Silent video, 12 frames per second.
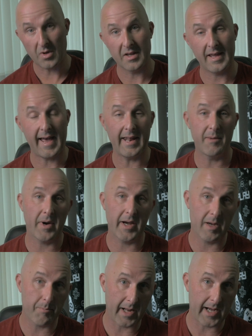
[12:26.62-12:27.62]
can get it by
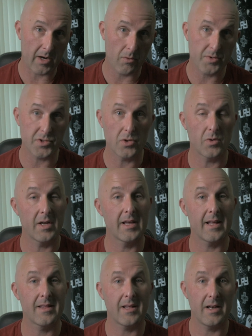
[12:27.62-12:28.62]
a blouse, you can
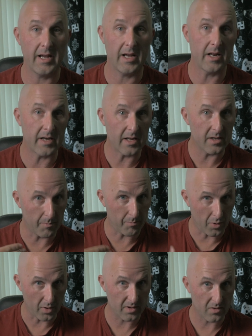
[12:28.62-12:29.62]
get the lady to
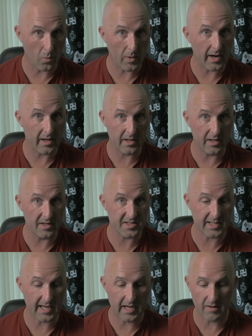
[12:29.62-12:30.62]
put the wire in
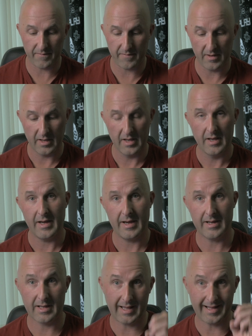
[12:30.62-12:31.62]
herself
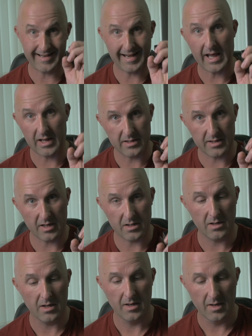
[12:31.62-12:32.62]
and connect
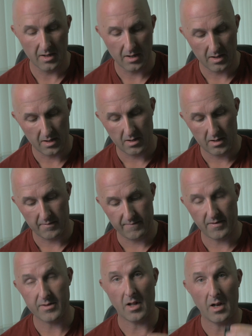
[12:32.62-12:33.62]
it.
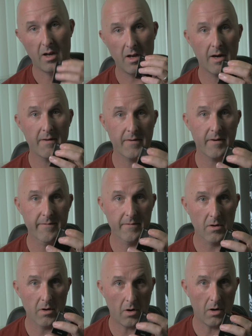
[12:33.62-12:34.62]
For the love of
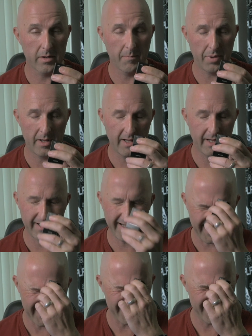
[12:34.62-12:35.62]
God,
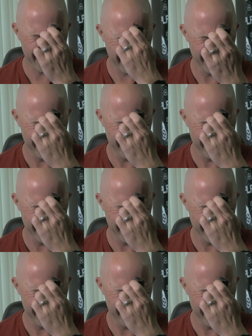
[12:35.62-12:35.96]
please.